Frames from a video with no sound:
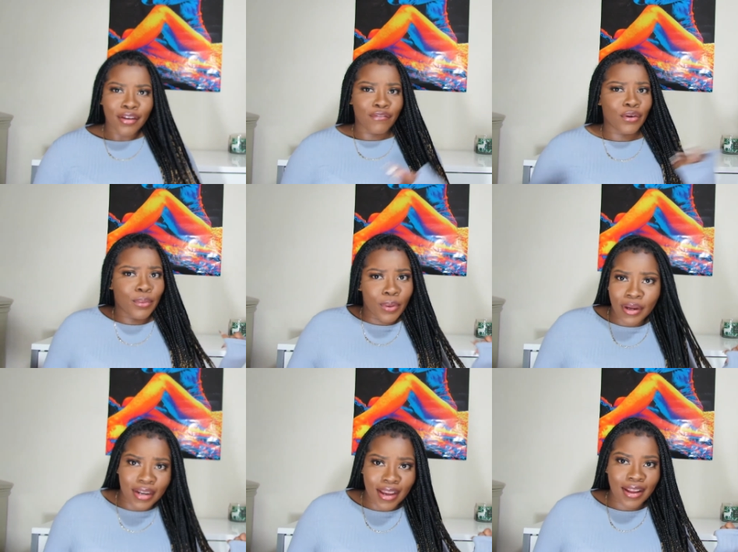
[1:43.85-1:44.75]
for
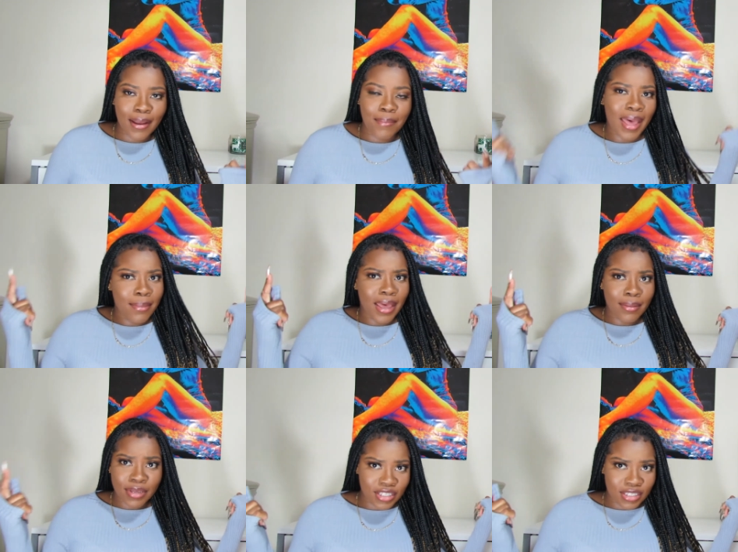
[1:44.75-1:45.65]
one, I got mad
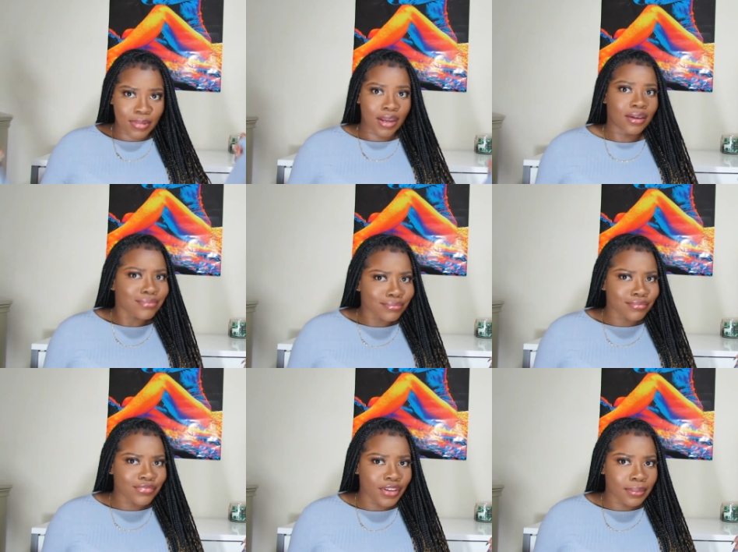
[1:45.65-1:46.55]
bad bitches in my
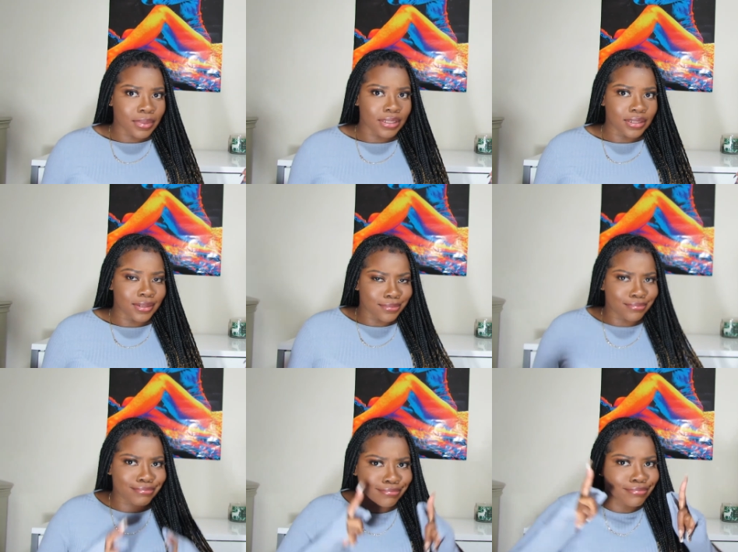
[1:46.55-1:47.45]
family,
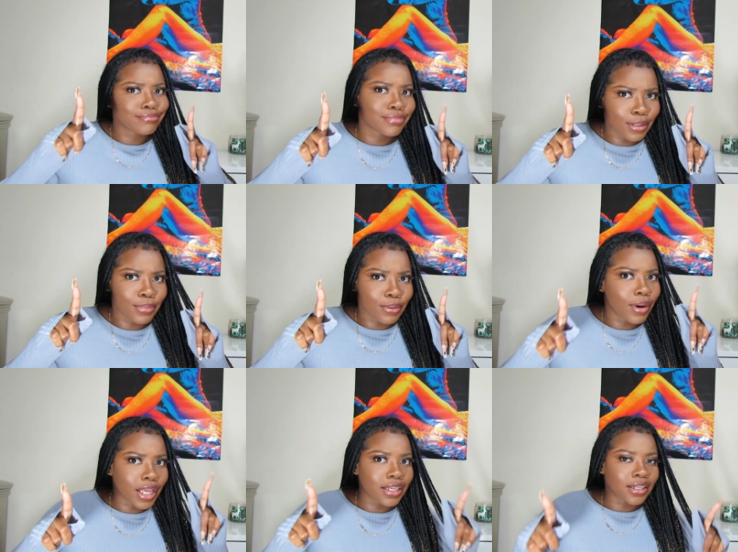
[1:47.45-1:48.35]
number
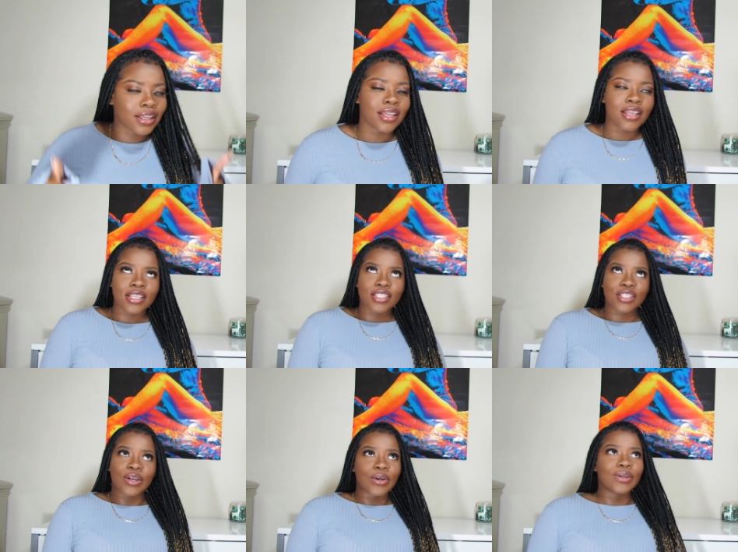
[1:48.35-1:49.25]
one.
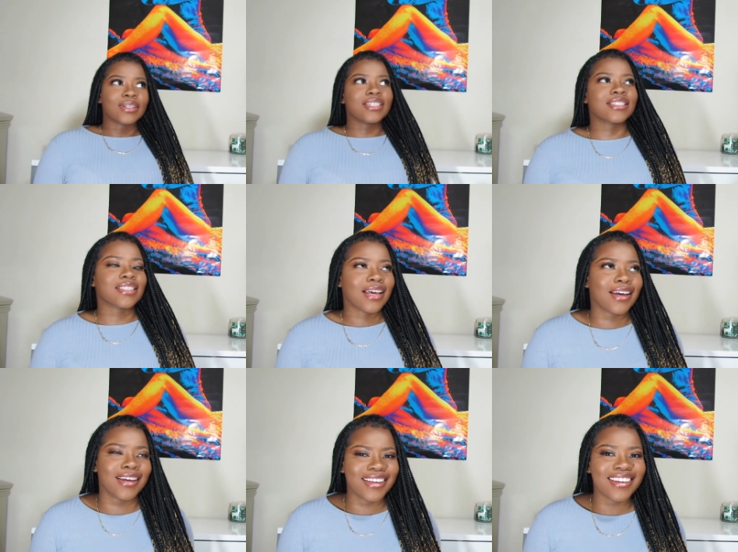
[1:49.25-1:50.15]
So it's
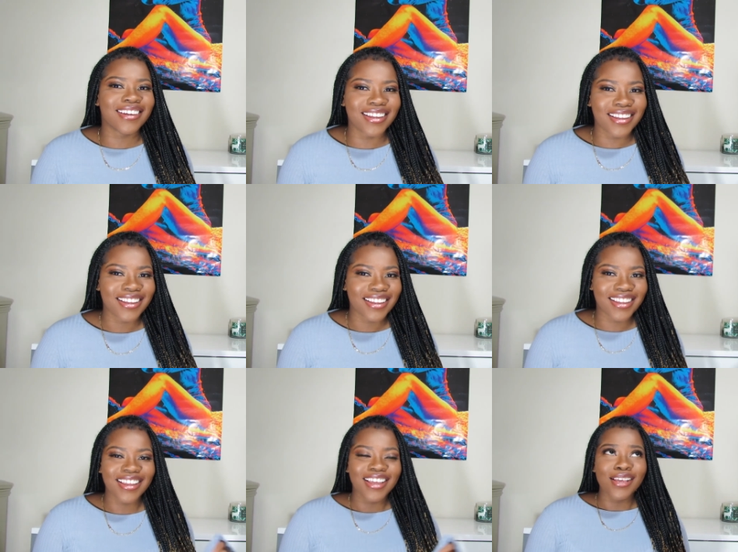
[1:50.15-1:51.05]
like,
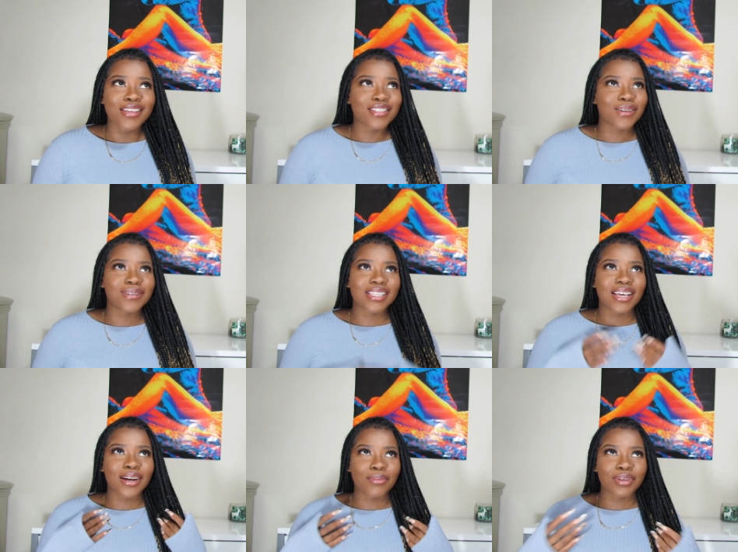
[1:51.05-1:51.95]
so it's
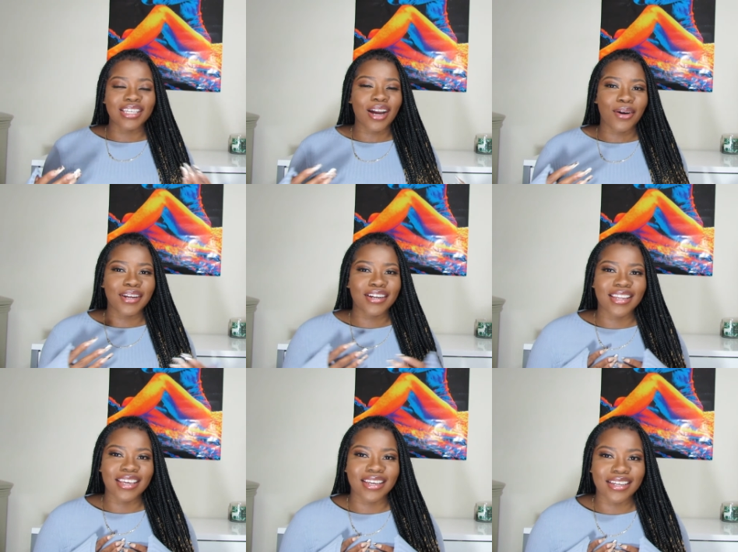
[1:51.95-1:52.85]
like I'm really out here
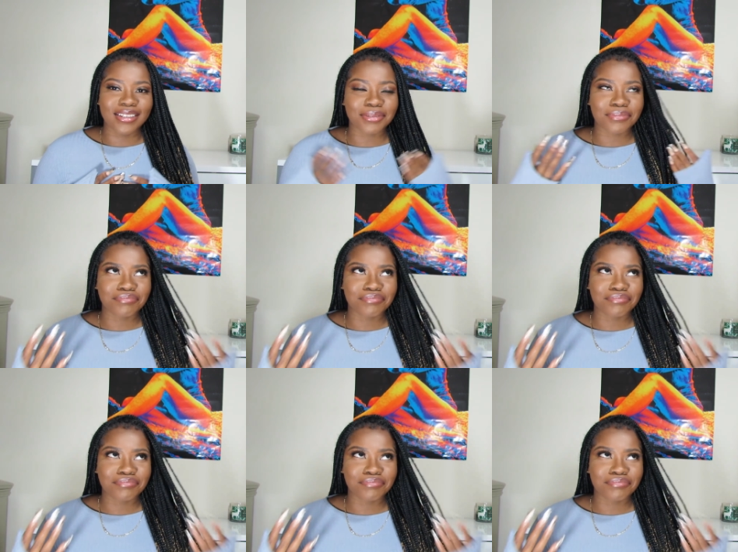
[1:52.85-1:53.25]
like,